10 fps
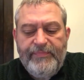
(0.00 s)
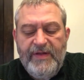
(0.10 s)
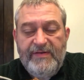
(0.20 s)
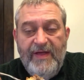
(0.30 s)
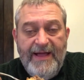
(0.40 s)

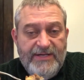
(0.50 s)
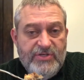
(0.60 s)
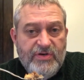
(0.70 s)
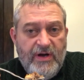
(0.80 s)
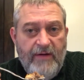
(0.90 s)
The
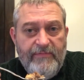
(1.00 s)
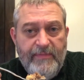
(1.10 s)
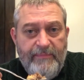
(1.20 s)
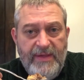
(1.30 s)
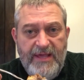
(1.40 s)
texture of the
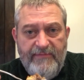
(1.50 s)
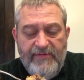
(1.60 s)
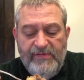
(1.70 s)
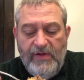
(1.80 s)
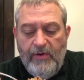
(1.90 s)
beef
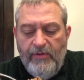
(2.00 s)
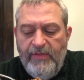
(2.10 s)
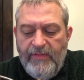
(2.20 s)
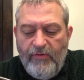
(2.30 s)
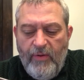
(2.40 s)
is the only
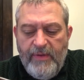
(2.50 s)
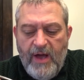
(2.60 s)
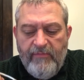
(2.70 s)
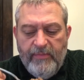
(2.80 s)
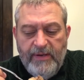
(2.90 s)
thing throwing me
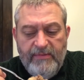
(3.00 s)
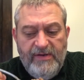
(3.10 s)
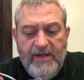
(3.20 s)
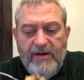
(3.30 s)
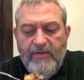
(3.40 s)
off a little bit. I'm gonna
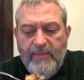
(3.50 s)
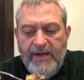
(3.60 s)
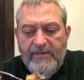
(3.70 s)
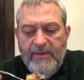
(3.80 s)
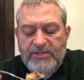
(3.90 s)
take another
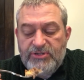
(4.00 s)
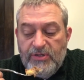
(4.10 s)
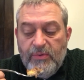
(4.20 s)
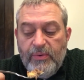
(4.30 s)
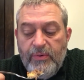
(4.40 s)
bite to make
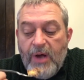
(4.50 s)
sure.